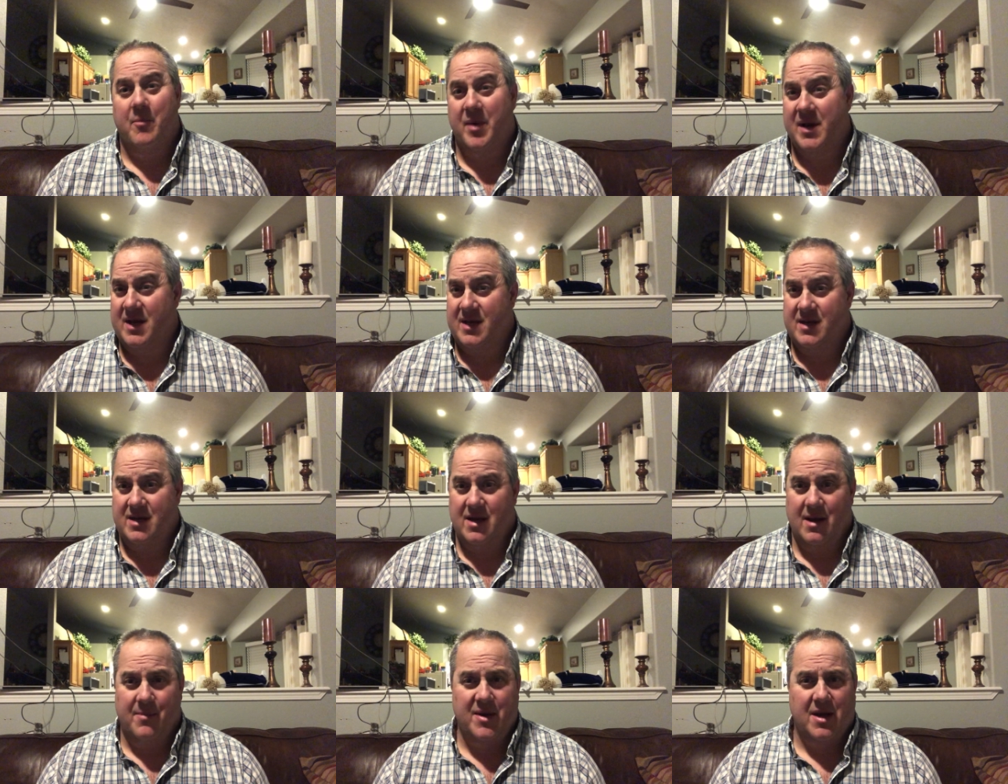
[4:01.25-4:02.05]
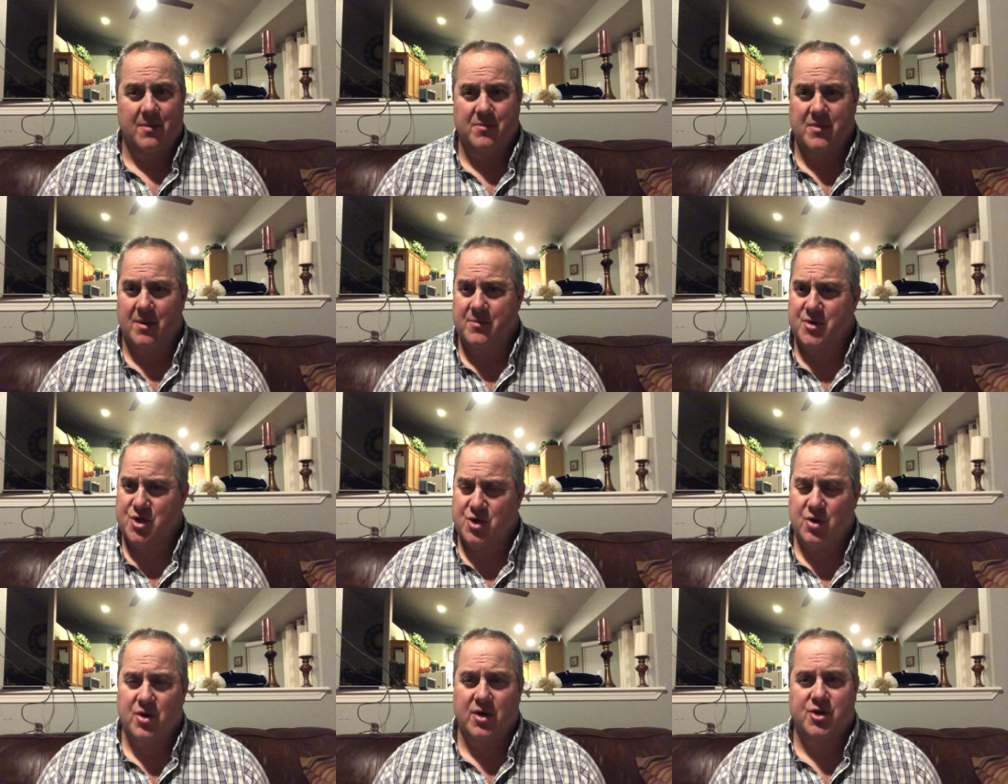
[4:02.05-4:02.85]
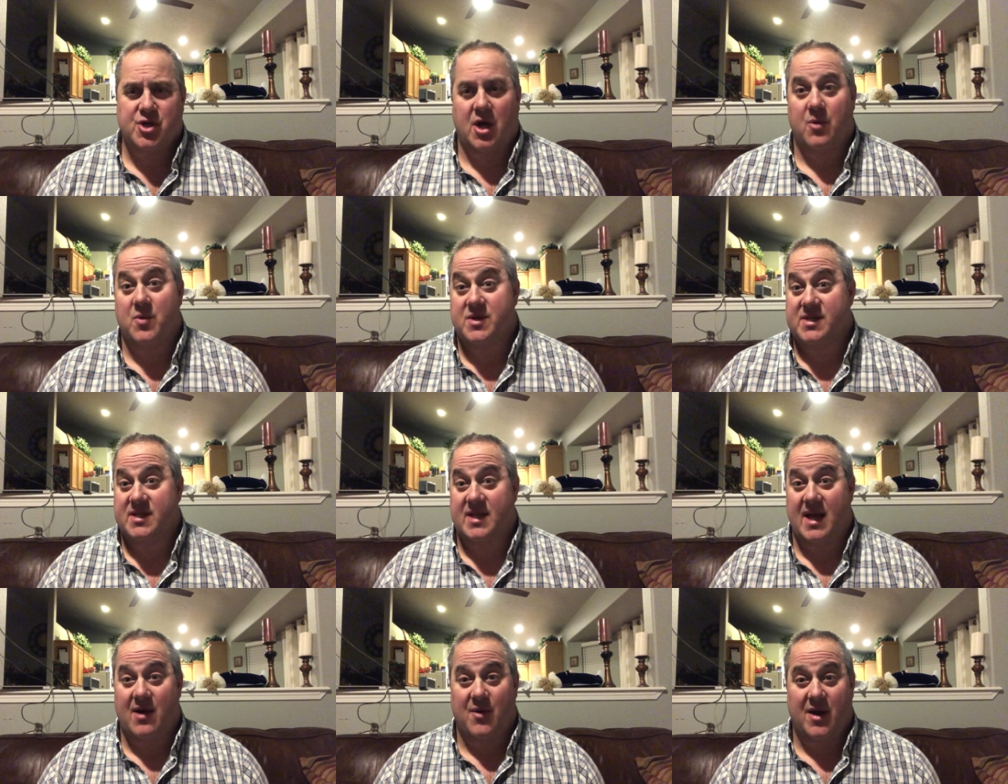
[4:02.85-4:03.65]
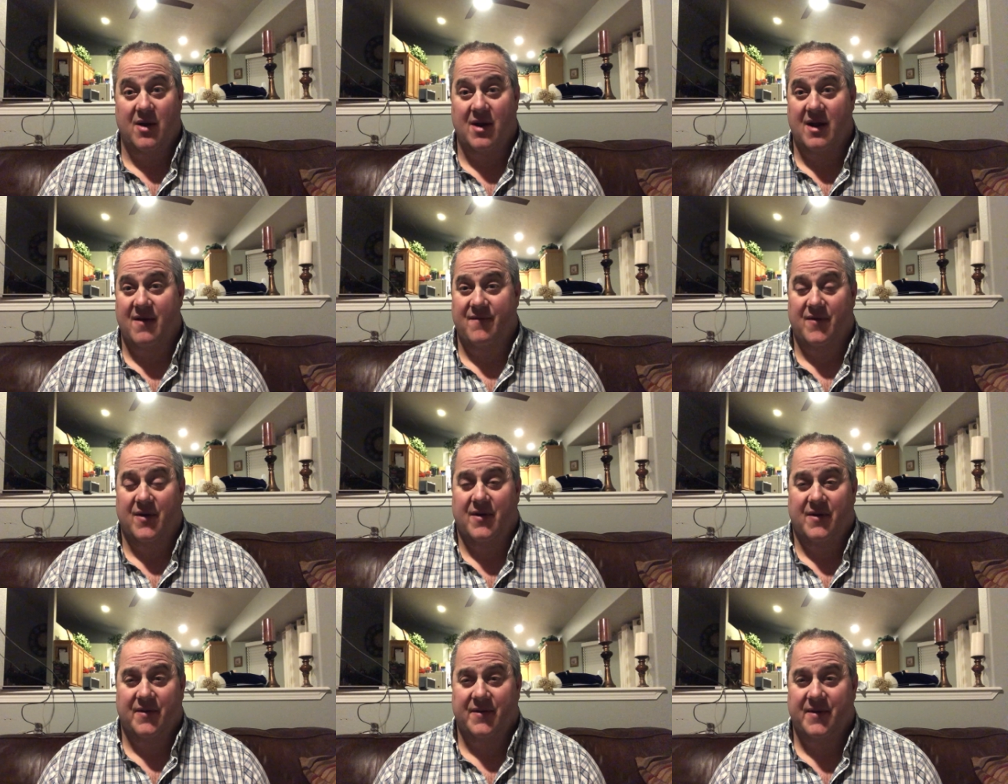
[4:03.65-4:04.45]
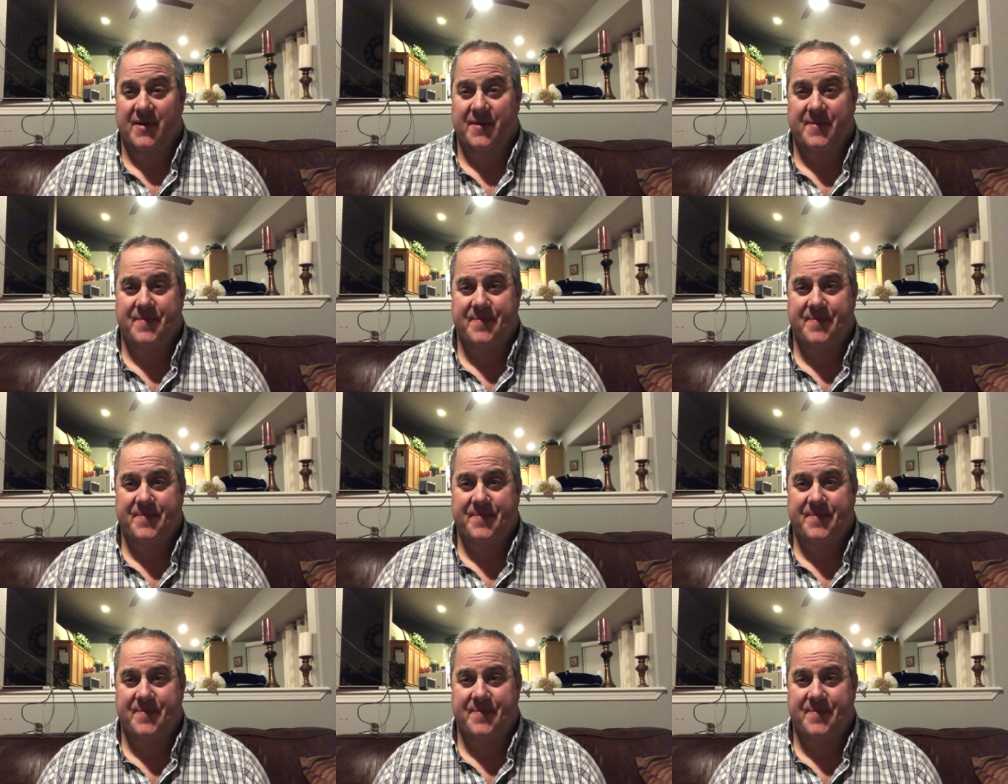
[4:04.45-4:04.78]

But it, I mean, I'm, I'm sure John wasn't that way right at first.